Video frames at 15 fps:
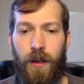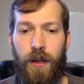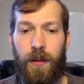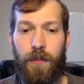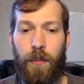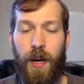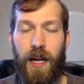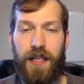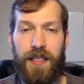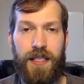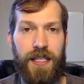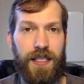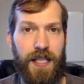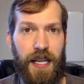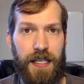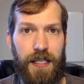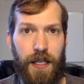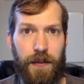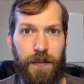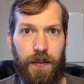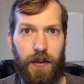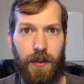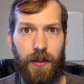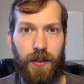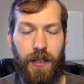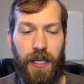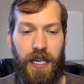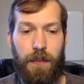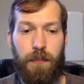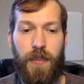But since they differ
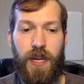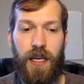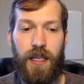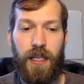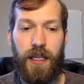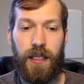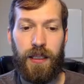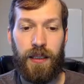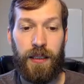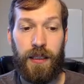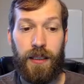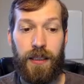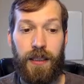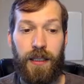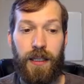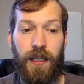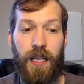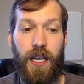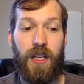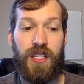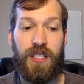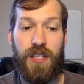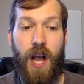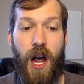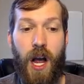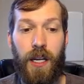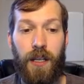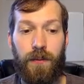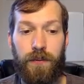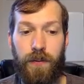in meaning, it's not
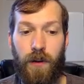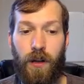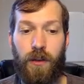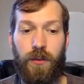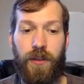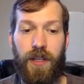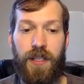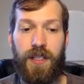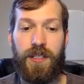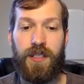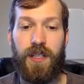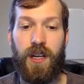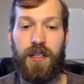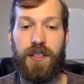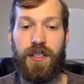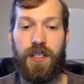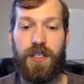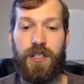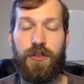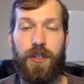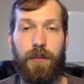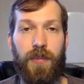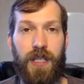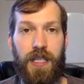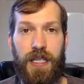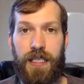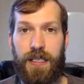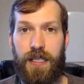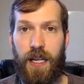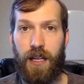going to follow that the sun is extremely
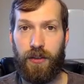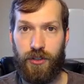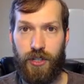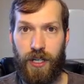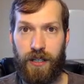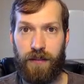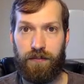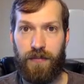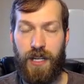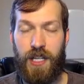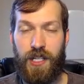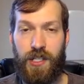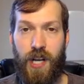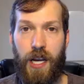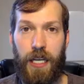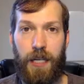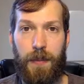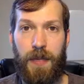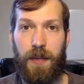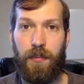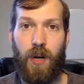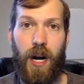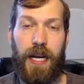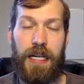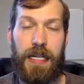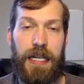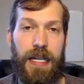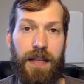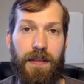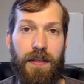intelligent. It's not going to be bright
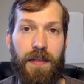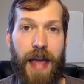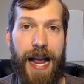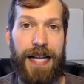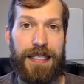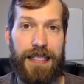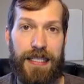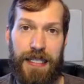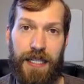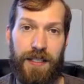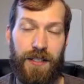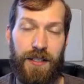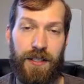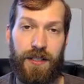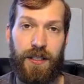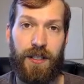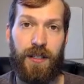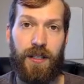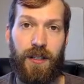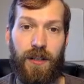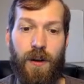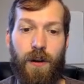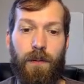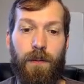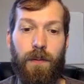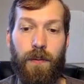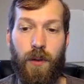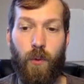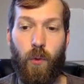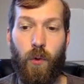in that sense of
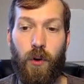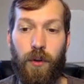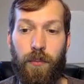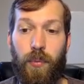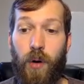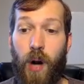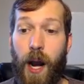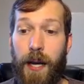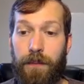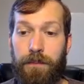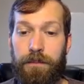the word bright.